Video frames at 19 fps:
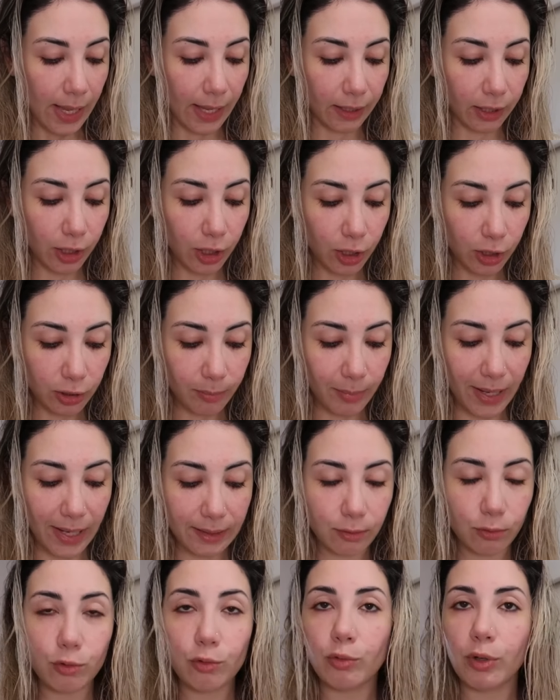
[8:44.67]
a good
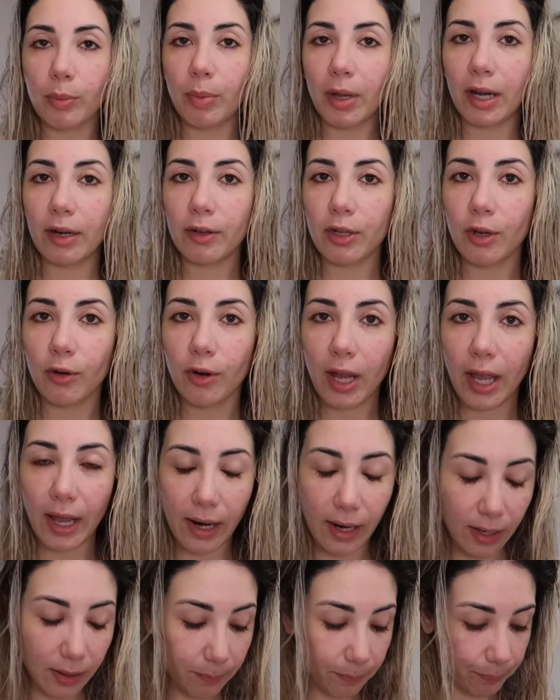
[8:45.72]
mask to repair your
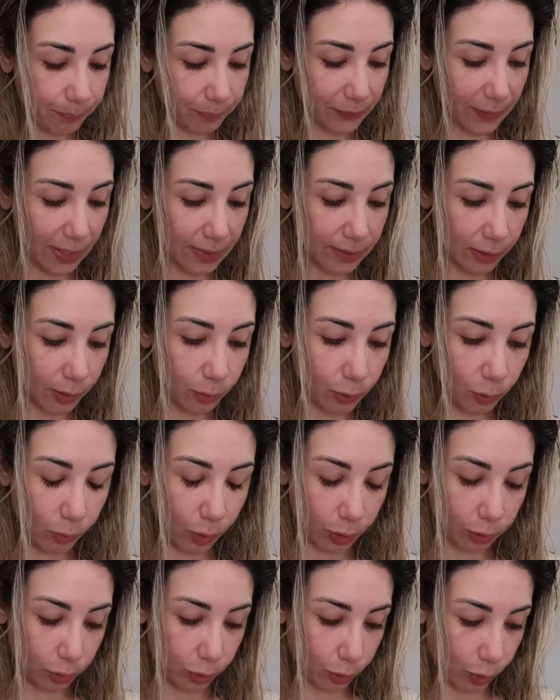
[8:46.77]
hair, that's a good
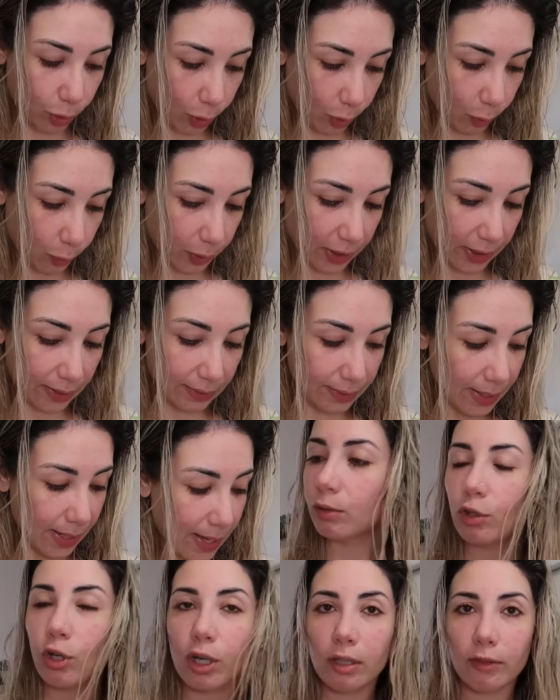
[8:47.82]
one to go with.
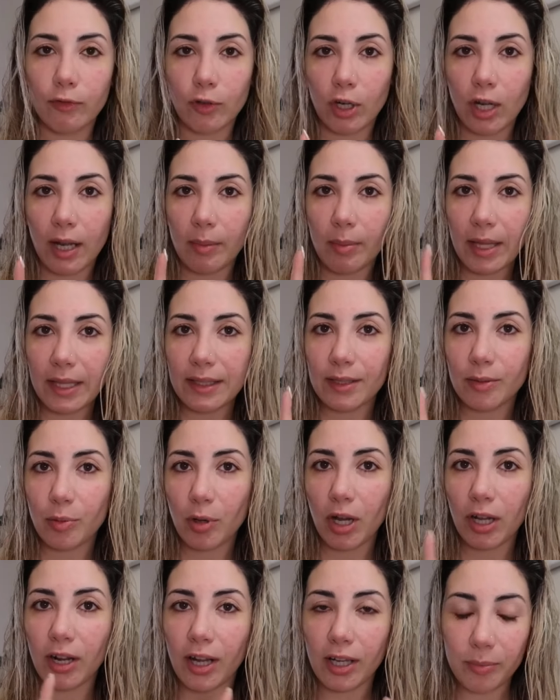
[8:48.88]
Totally forgot about this
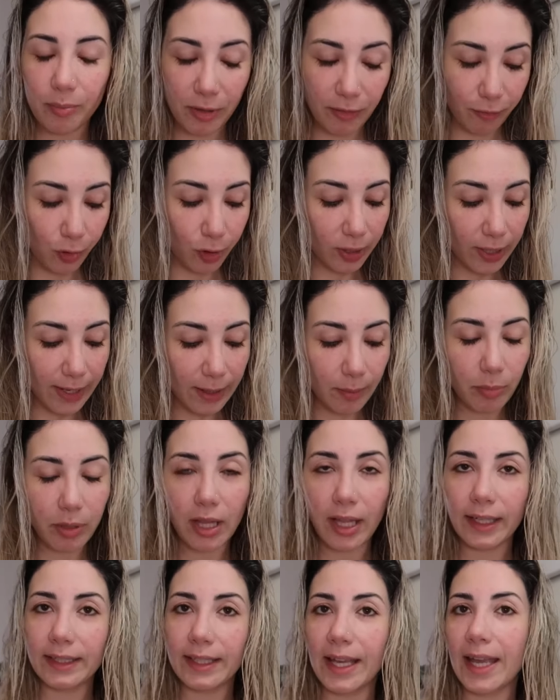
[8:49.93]
product. Before I
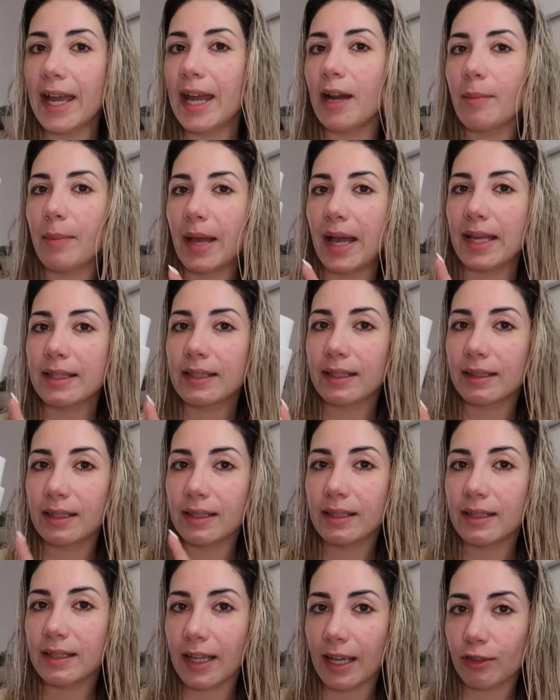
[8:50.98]
applied the hair mask,
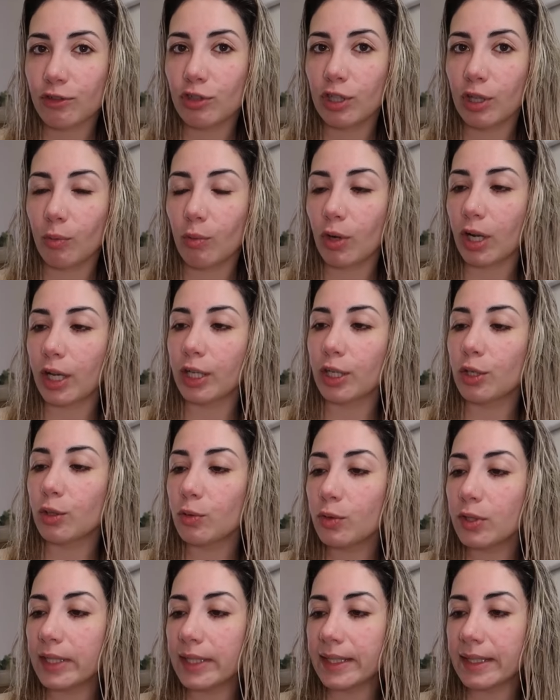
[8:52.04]
this is actually what I
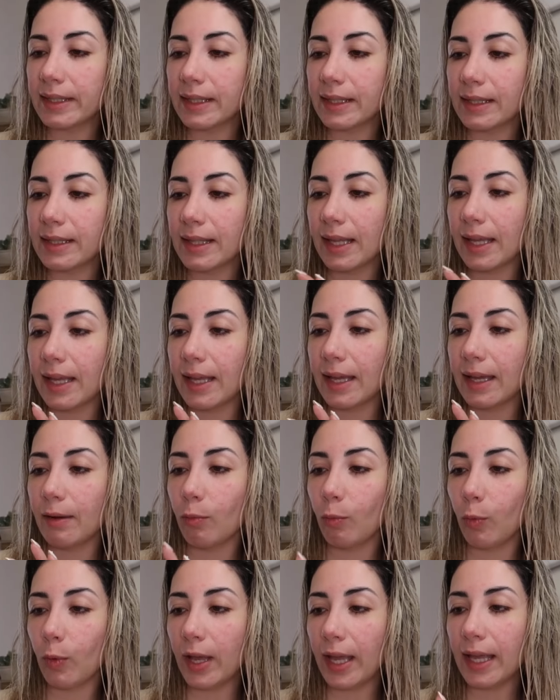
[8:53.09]
used. This is the
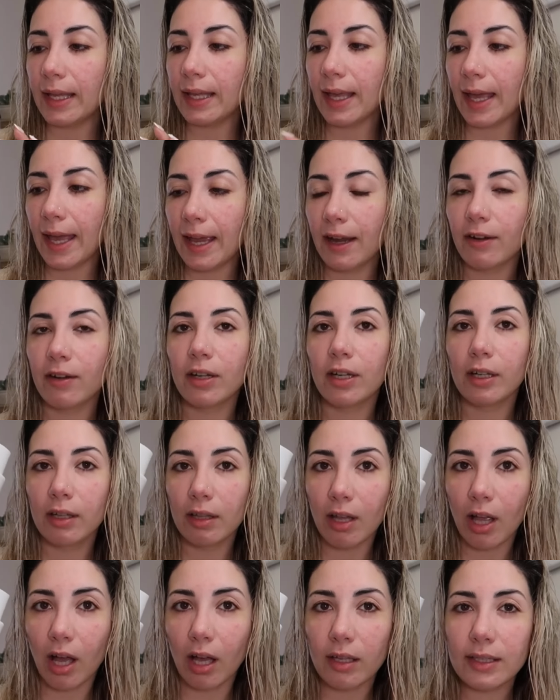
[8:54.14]
Ouai hair
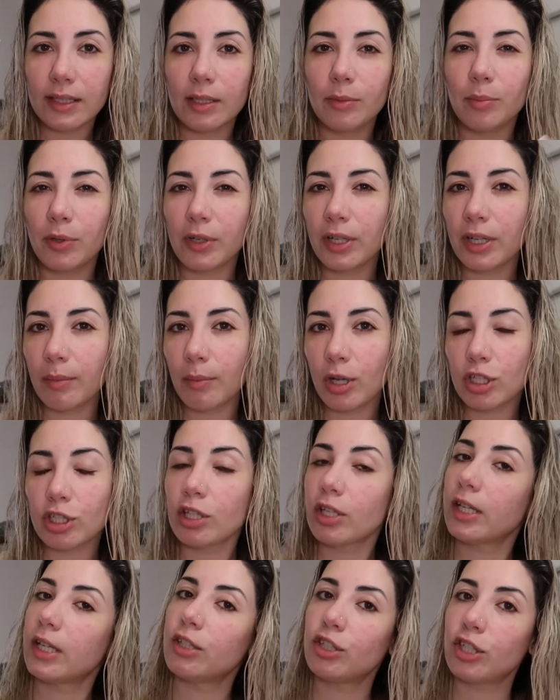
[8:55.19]
gloss. It's pretty much
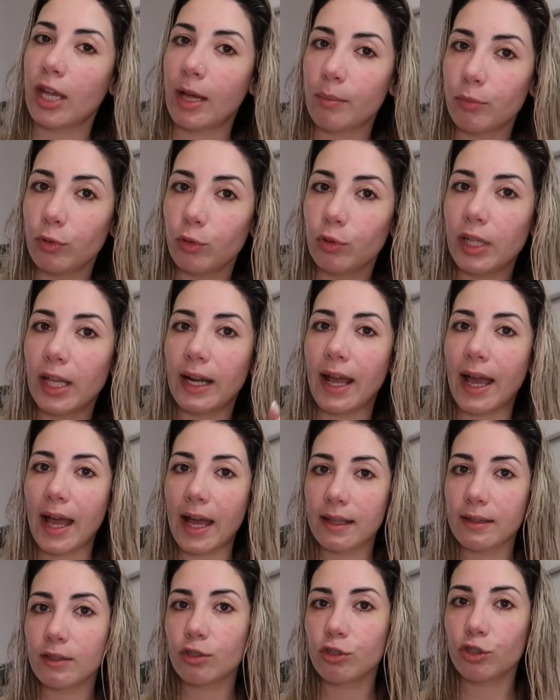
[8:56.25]
like a shampoo that
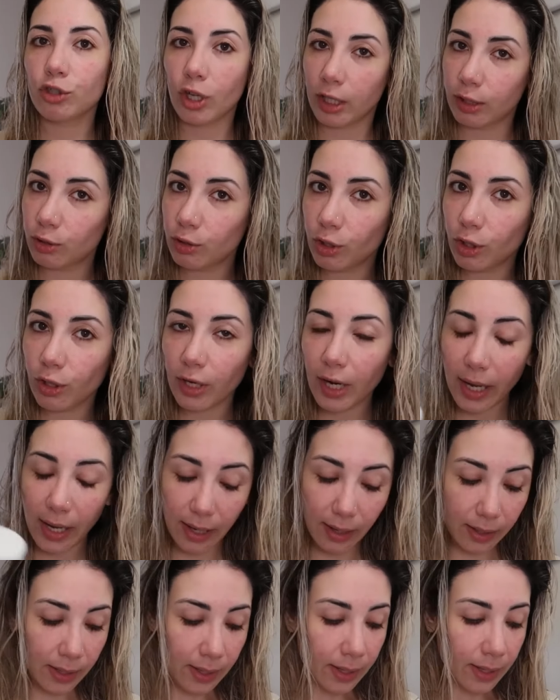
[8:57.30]
adds shine to your
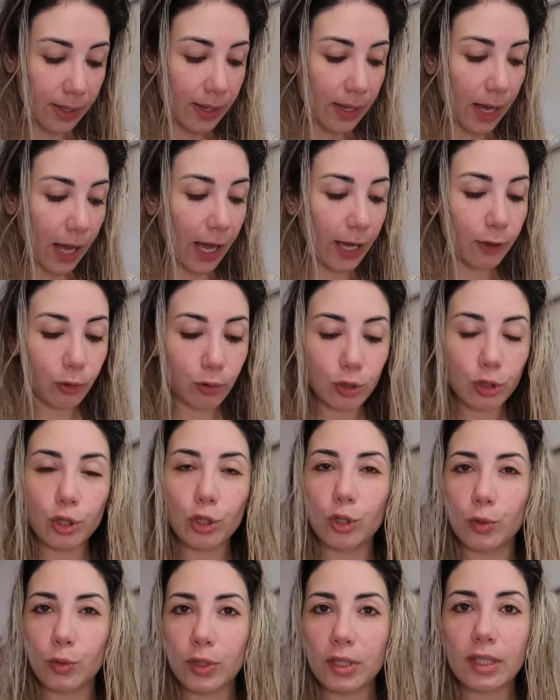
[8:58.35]
hair. I don't
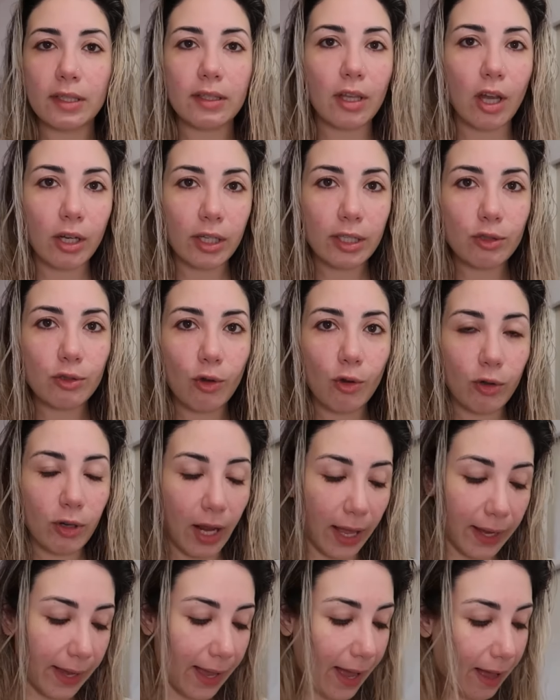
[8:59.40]
use this on its own.
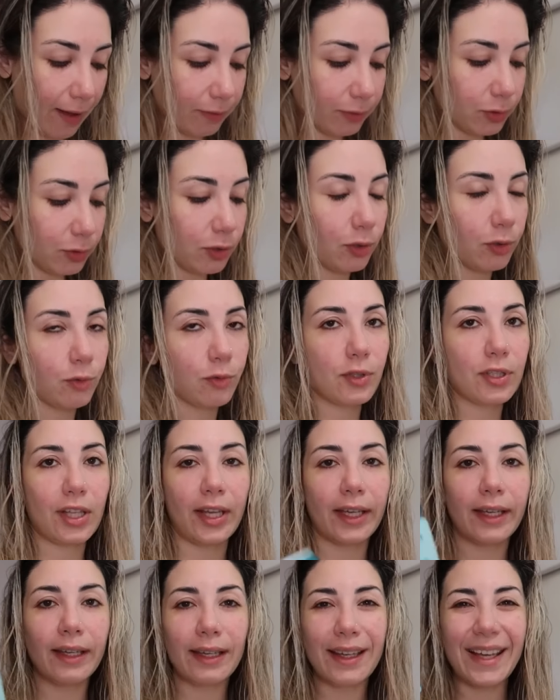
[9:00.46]
I have to use
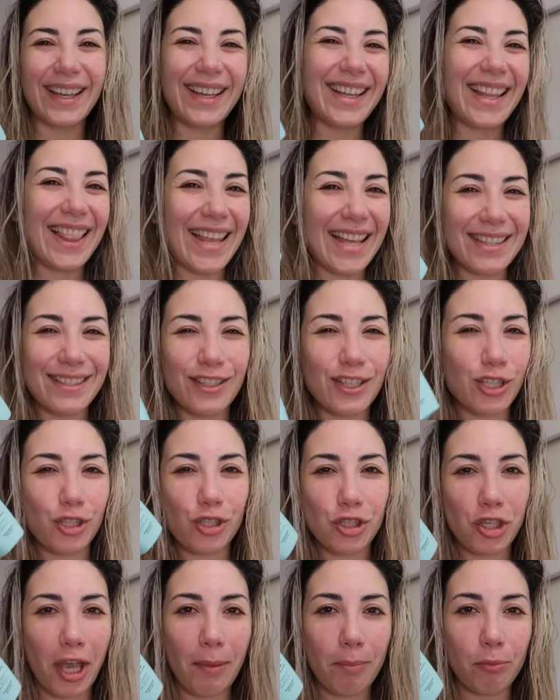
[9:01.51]
like a cleansing
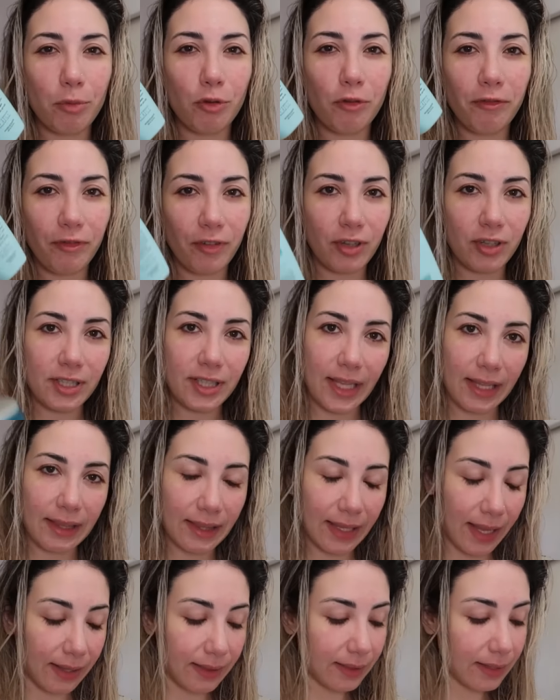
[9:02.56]
shampoo first
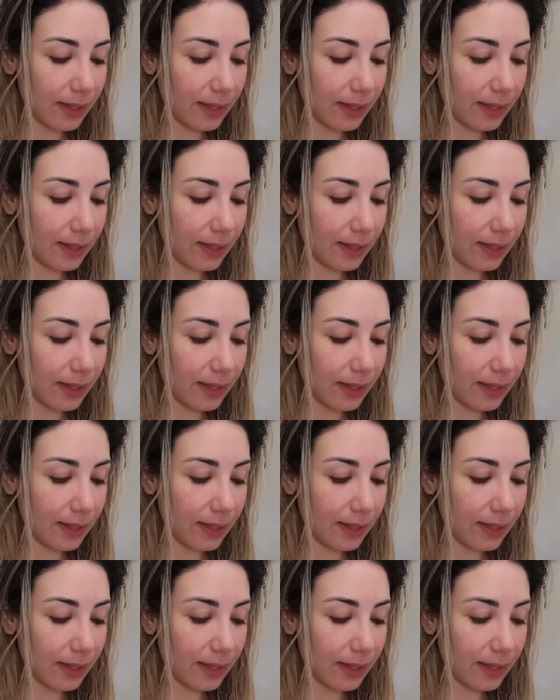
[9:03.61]
and then